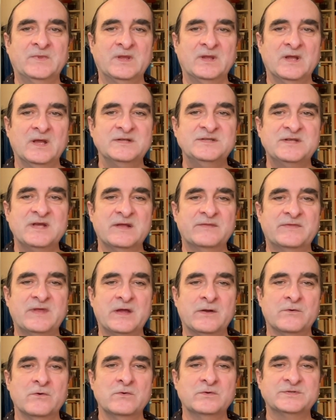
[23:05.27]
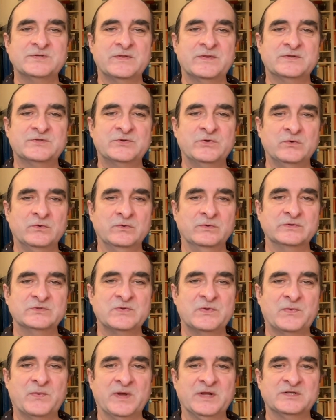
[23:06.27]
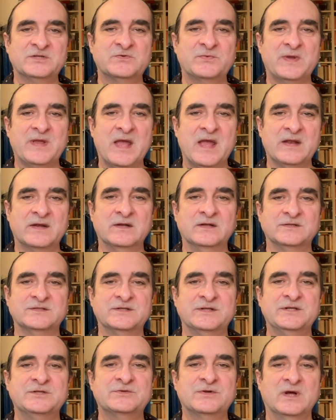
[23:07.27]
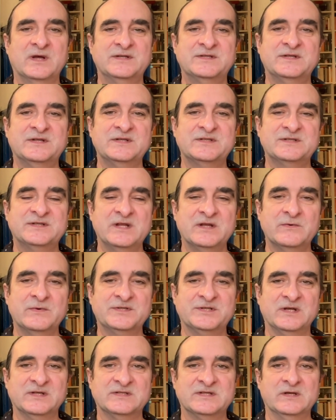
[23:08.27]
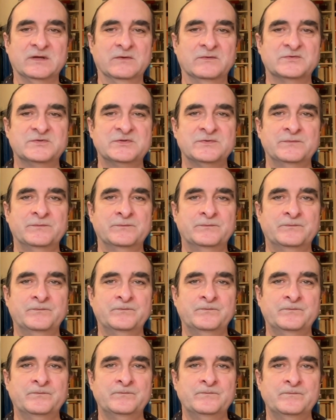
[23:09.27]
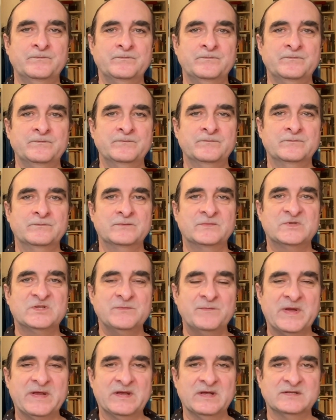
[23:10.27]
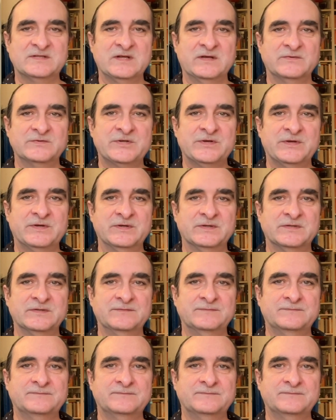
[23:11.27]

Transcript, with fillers: And yet they are also the tools with which we endlessly try to distinguish ourselves, to make ourselves heard.